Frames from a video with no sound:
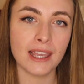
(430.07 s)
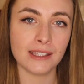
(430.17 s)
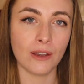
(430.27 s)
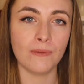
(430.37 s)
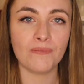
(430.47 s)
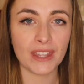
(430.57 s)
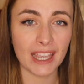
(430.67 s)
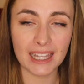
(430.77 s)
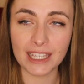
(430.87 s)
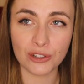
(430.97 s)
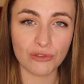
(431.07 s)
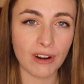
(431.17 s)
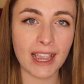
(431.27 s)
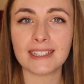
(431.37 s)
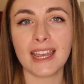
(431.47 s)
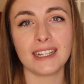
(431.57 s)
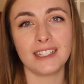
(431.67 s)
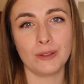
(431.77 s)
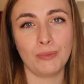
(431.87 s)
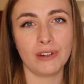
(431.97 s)
So Achilles dragged
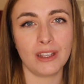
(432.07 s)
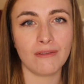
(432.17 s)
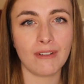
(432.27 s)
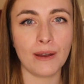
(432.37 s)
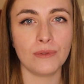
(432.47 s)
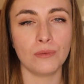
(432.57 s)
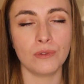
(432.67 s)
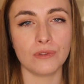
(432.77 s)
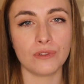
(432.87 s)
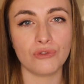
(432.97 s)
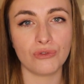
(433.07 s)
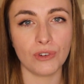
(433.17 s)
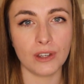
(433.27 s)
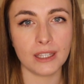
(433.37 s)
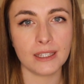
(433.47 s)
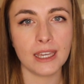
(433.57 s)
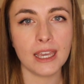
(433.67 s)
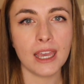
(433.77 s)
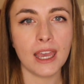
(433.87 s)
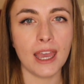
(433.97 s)
Hector's body around the walls of Troy,
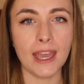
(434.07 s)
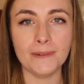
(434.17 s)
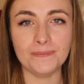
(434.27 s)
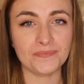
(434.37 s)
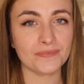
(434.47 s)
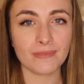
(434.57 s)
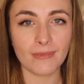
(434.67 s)
and